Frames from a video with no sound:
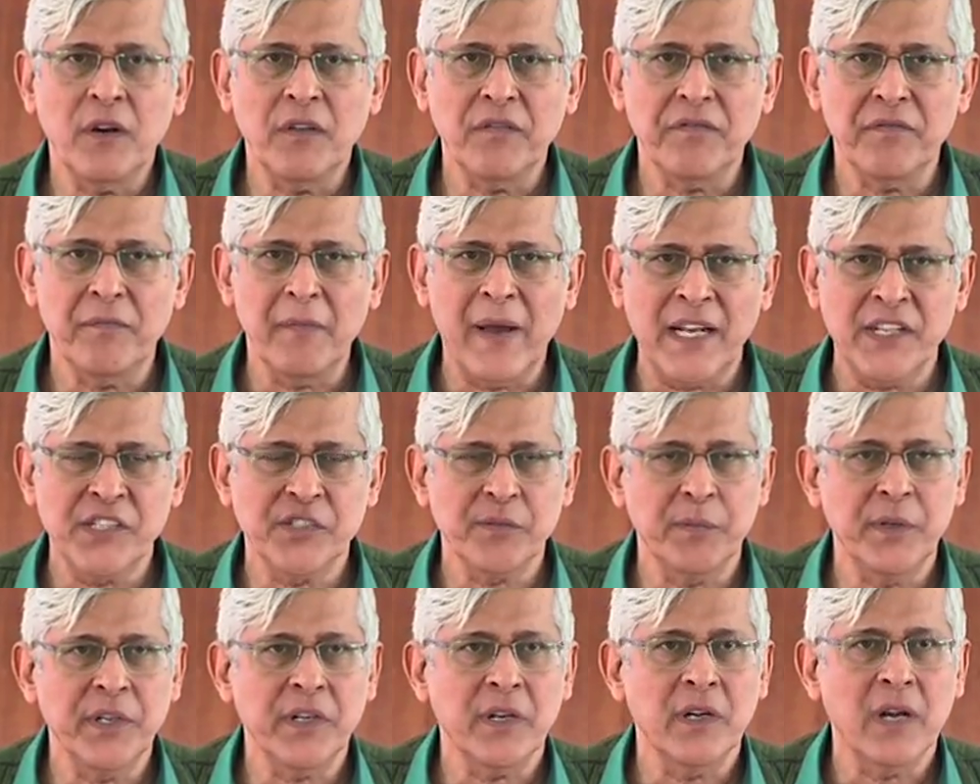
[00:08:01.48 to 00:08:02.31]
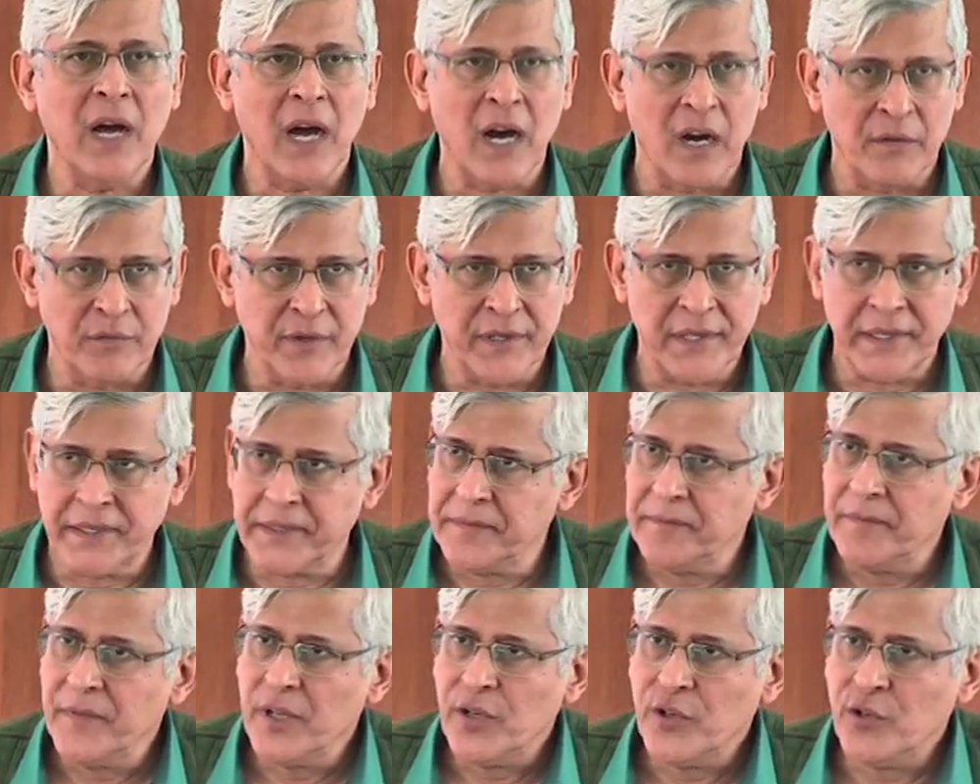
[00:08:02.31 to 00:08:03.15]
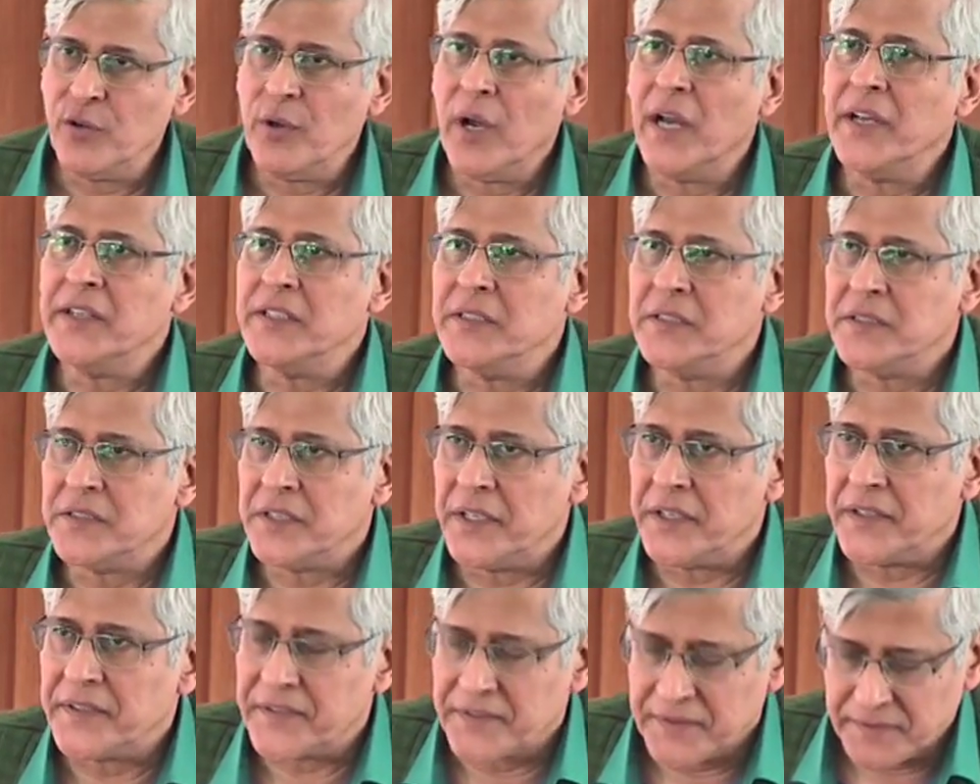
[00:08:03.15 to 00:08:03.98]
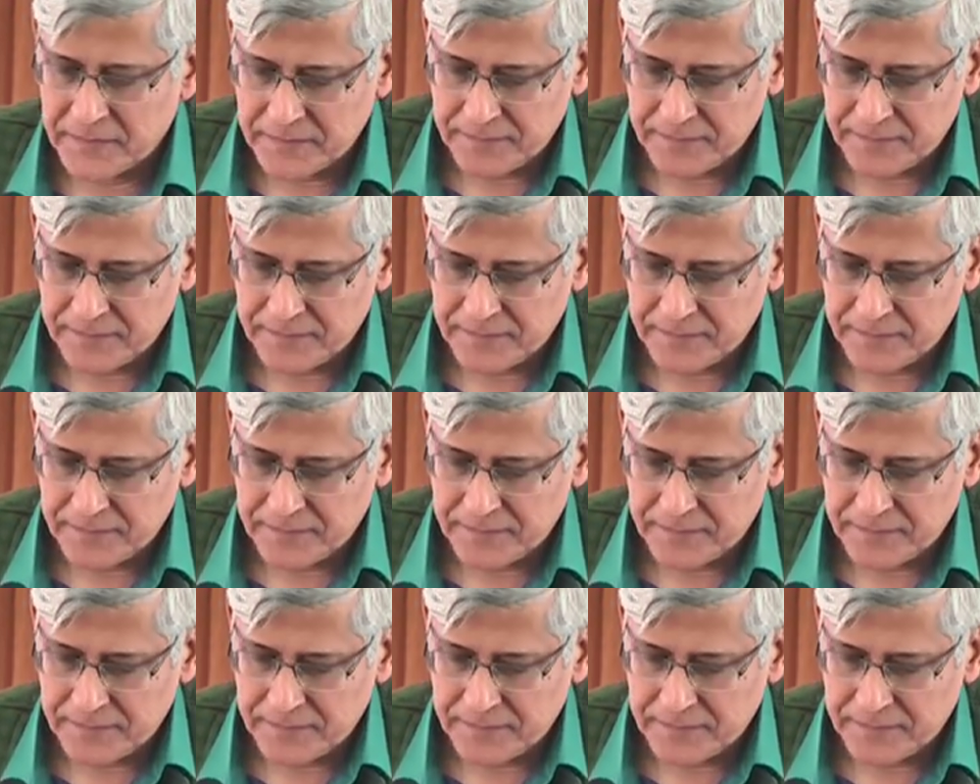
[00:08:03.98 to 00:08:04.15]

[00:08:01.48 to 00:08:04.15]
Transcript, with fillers: of management in harvard united states